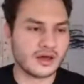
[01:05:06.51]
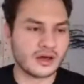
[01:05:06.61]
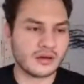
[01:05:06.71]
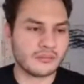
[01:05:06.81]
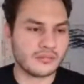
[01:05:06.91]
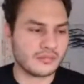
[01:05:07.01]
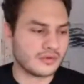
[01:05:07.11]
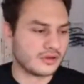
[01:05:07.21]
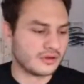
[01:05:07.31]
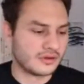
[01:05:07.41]
And
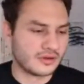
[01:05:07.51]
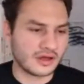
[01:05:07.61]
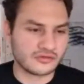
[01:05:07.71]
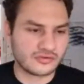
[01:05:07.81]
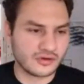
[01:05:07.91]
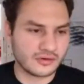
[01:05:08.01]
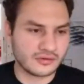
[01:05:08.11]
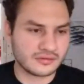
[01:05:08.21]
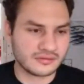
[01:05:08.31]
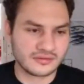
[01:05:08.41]

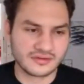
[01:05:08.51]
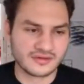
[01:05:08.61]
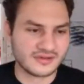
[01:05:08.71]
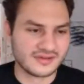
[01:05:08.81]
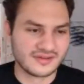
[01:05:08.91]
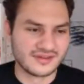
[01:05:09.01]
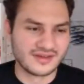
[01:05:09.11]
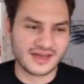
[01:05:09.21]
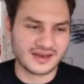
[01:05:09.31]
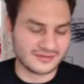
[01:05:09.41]
so,
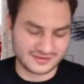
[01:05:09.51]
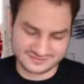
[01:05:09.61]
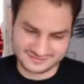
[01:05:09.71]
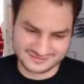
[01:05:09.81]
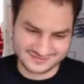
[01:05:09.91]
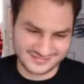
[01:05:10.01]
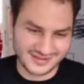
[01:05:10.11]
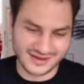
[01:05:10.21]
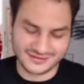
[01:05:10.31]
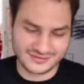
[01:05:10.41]
anyway,
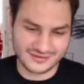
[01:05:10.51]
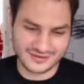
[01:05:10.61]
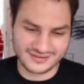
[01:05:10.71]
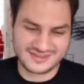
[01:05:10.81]
yeah, it's.